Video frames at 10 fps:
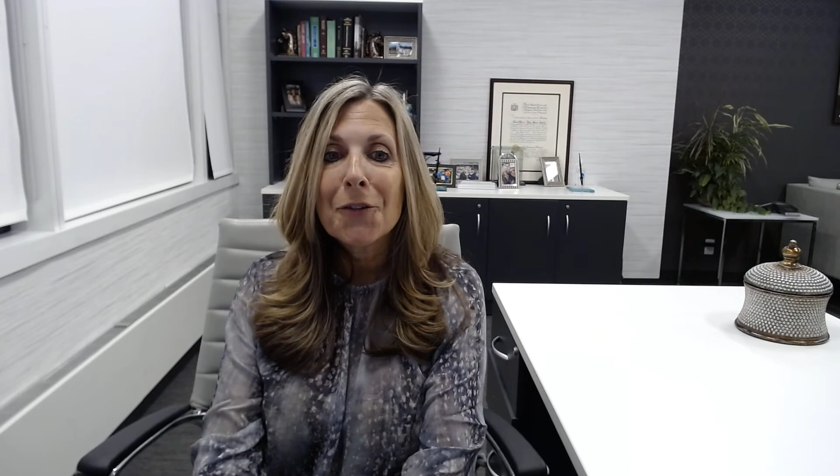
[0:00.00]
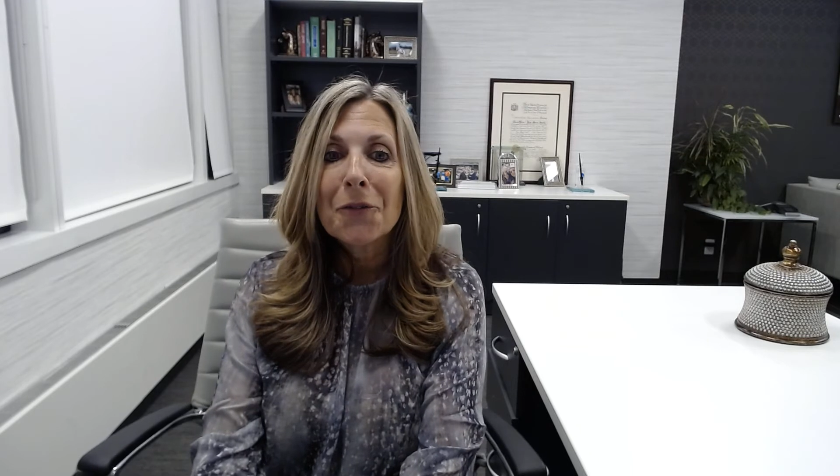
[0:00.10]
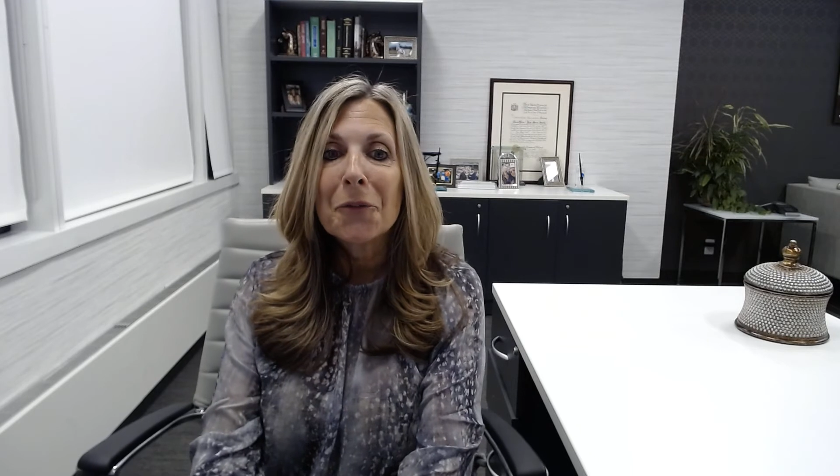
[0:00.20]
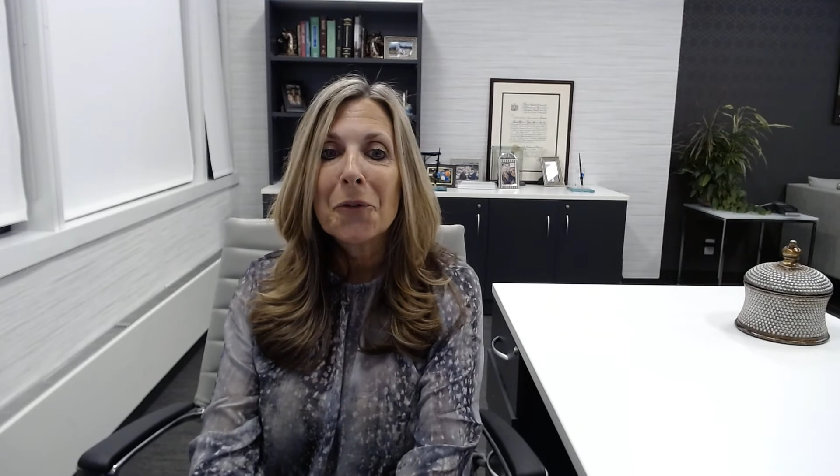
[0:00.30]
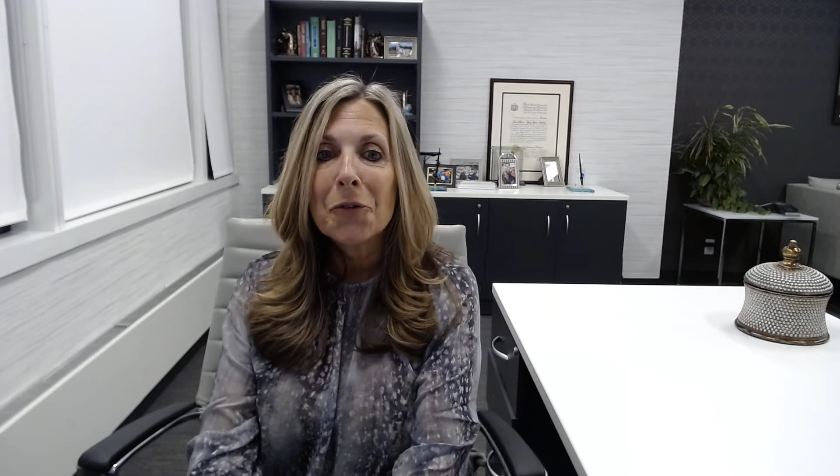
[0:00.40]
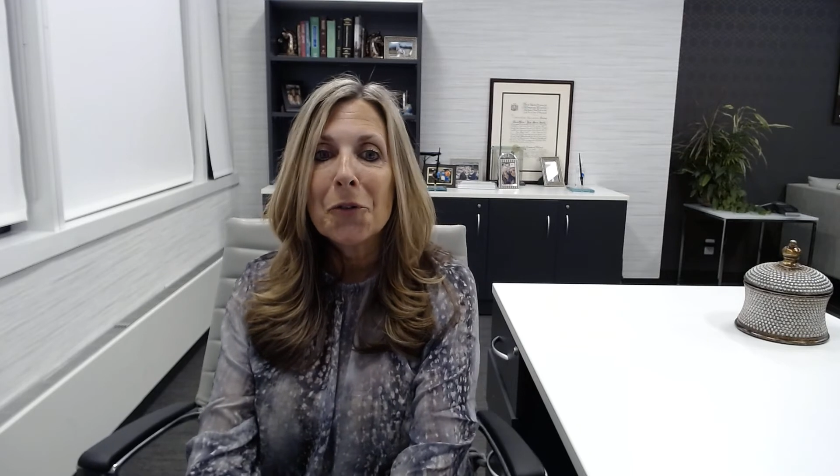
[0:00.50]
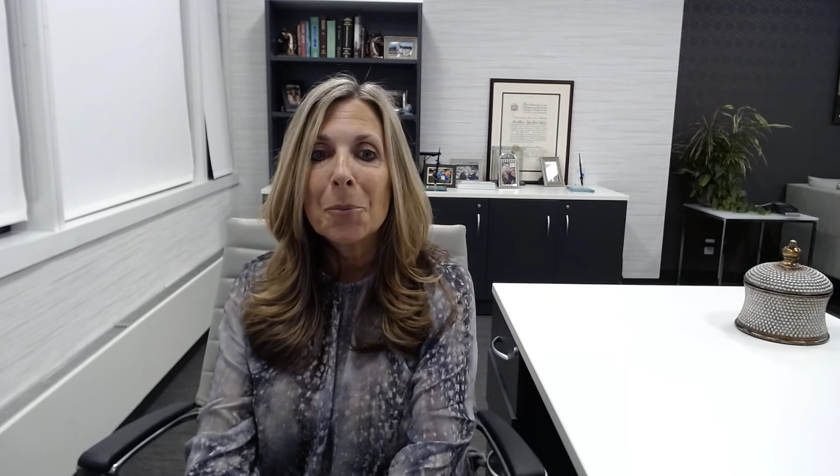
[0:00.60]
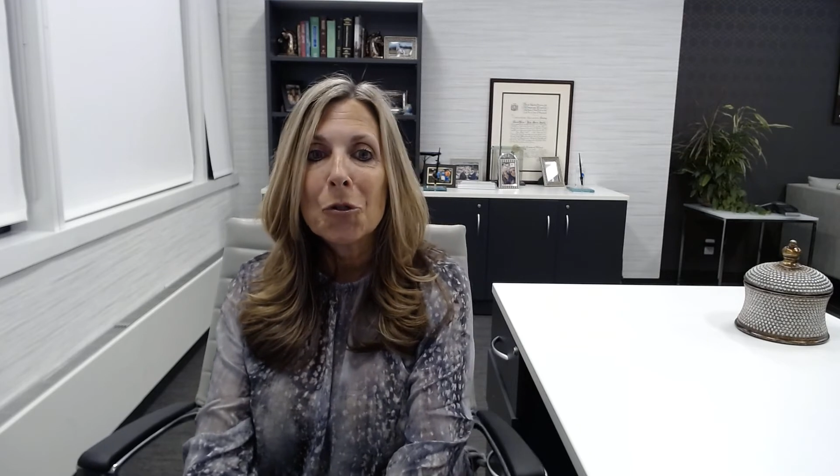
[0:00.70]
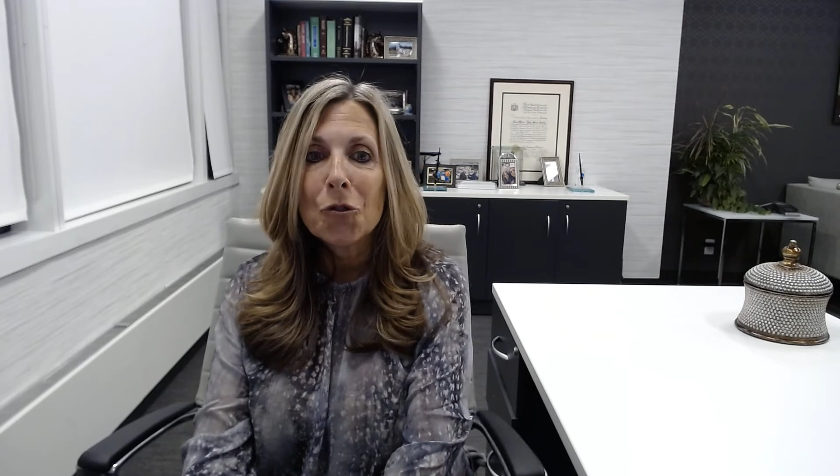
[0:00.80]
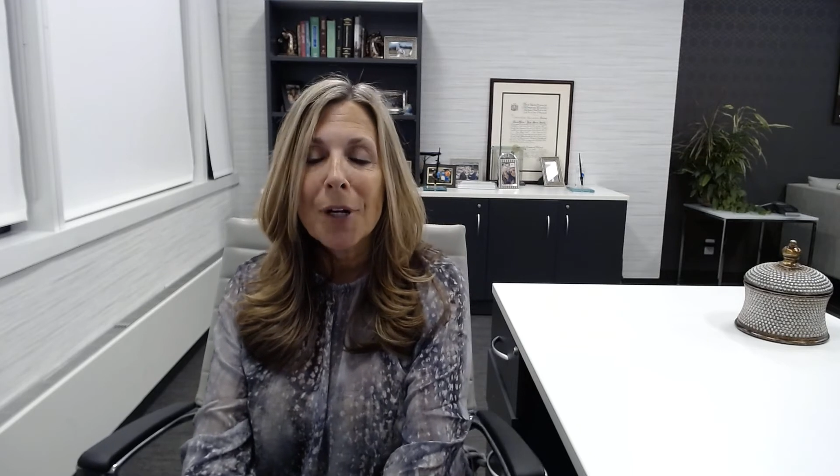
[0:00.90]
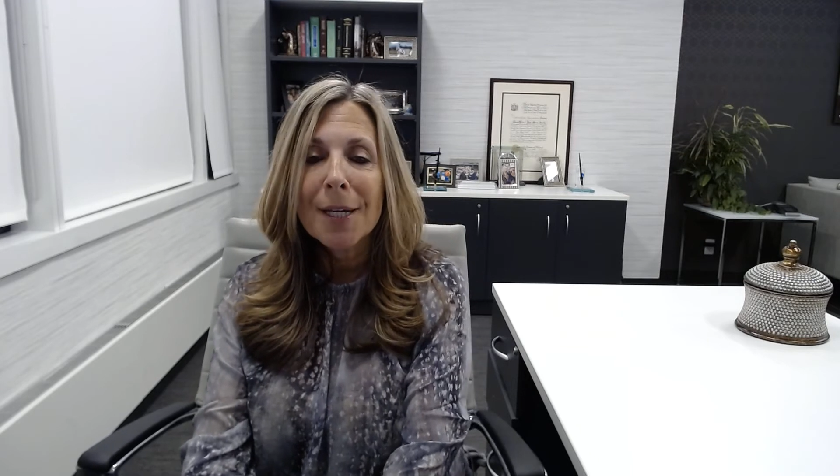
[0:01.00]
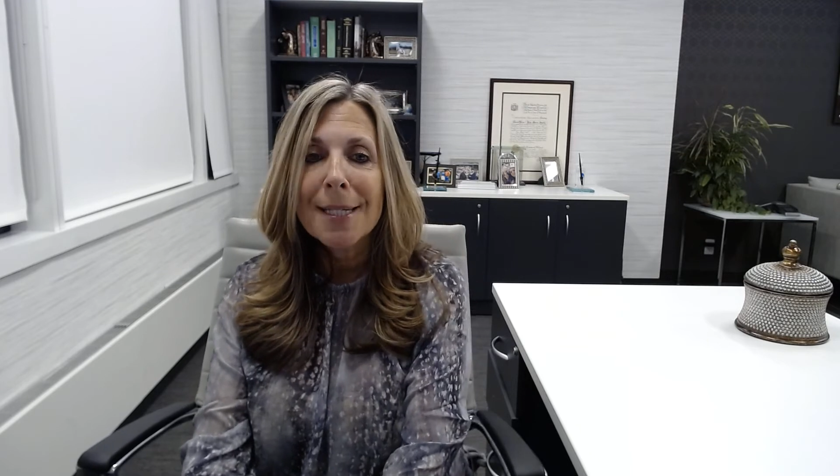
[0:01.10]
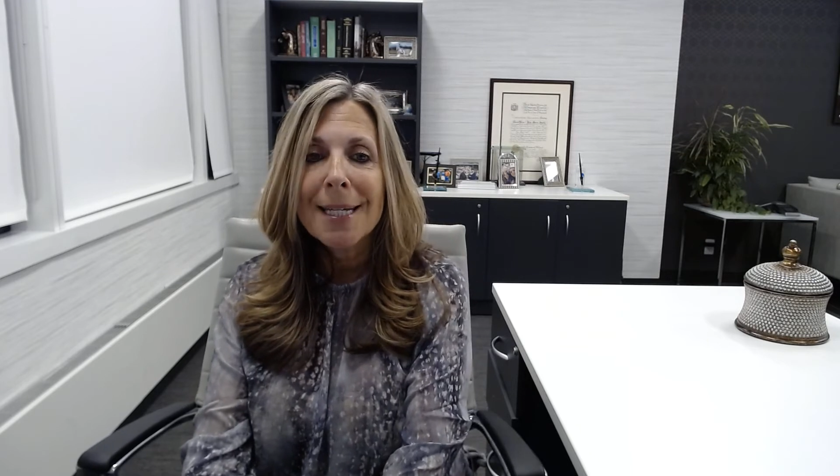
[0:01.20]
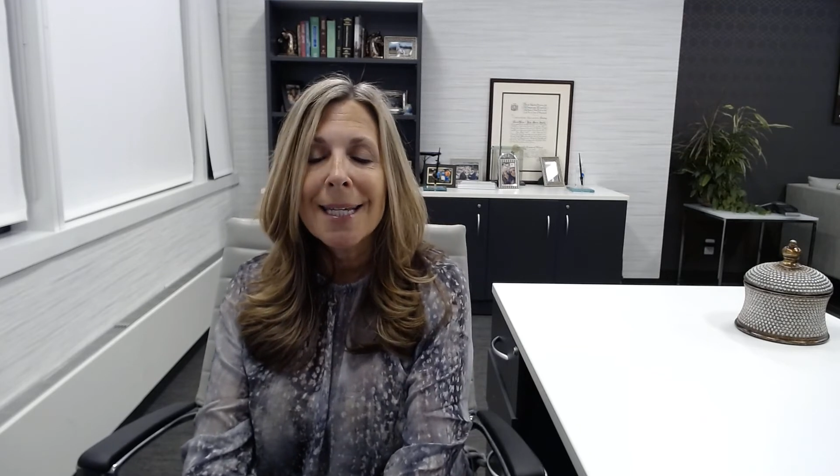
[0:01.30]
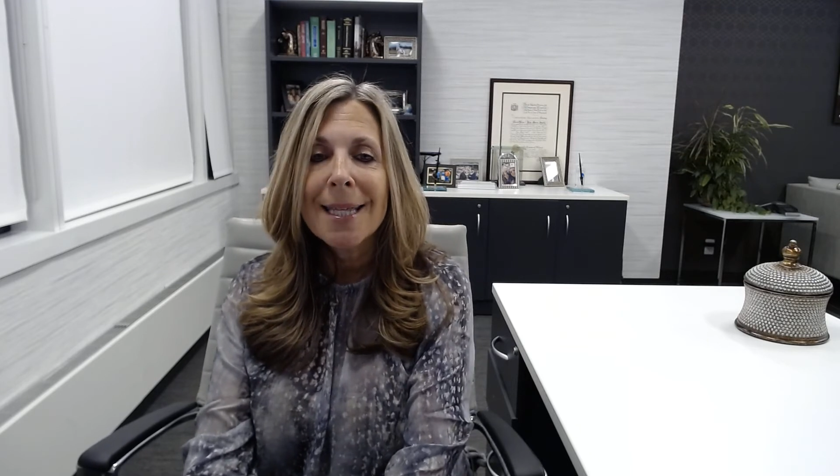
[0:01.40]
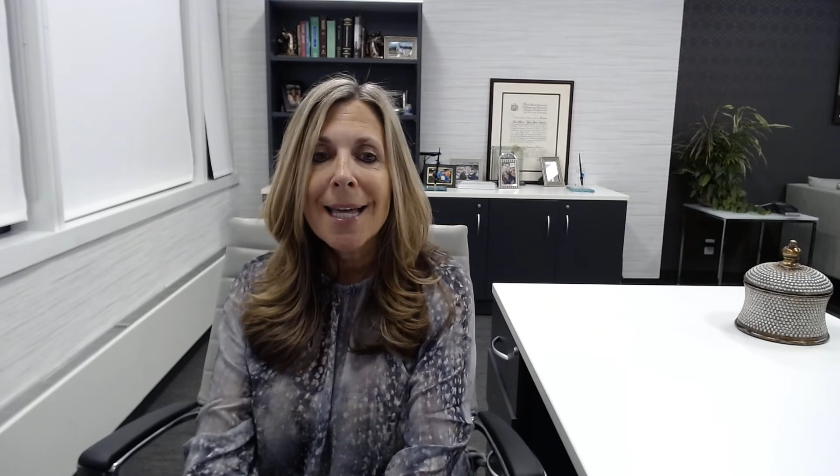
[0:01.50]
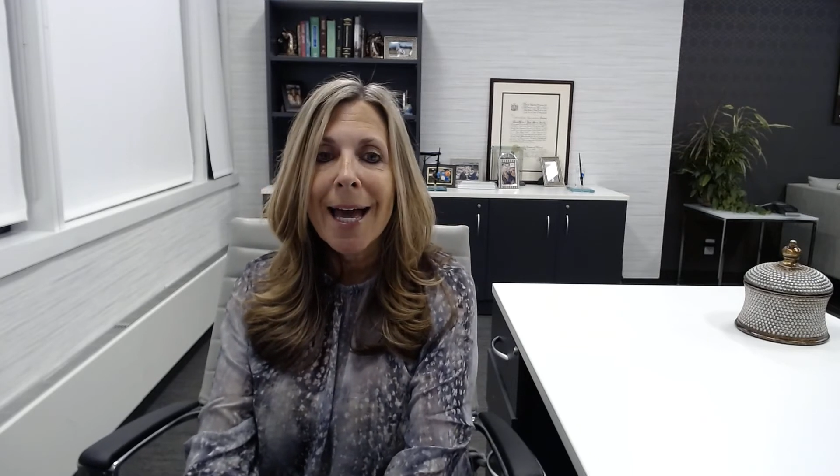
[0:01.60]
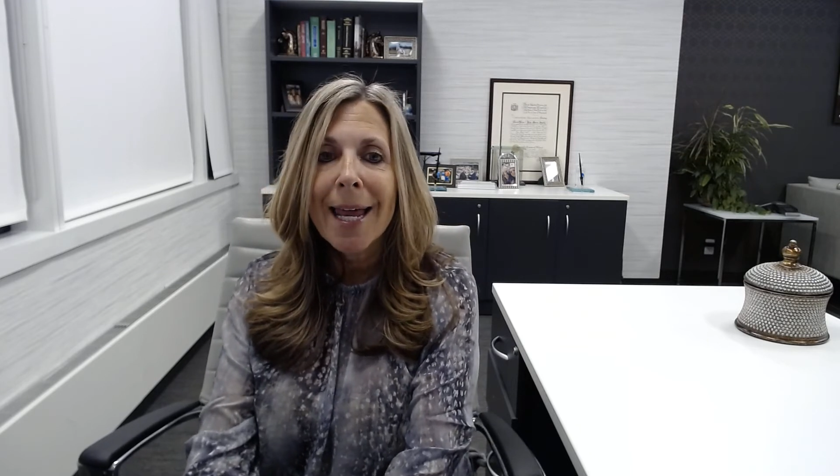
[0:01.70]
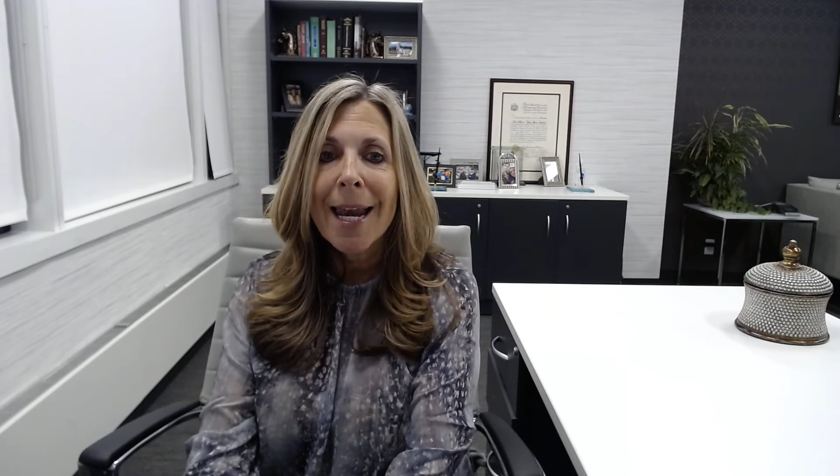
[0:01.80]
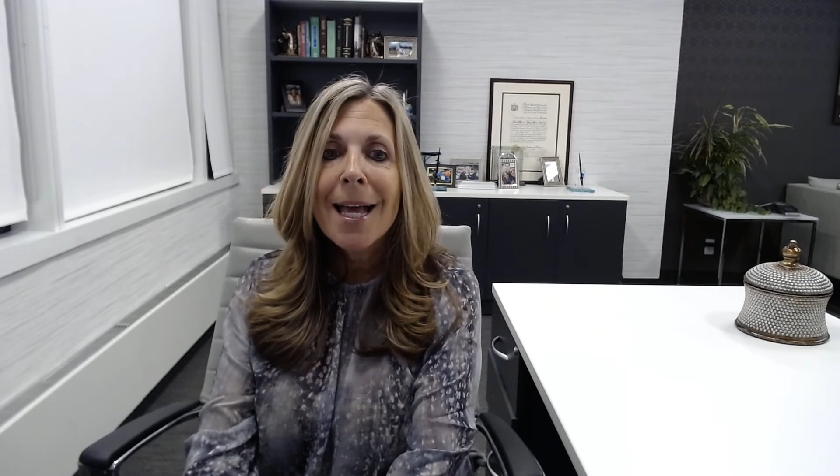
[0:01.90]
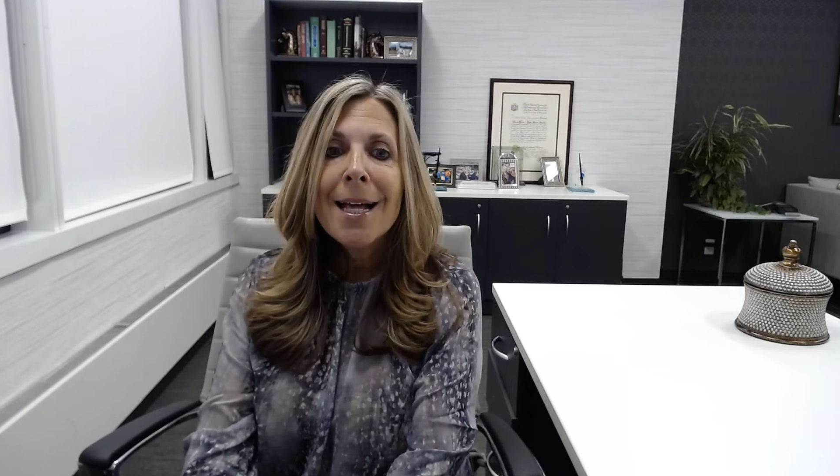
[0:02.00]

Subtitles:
revocable trust in that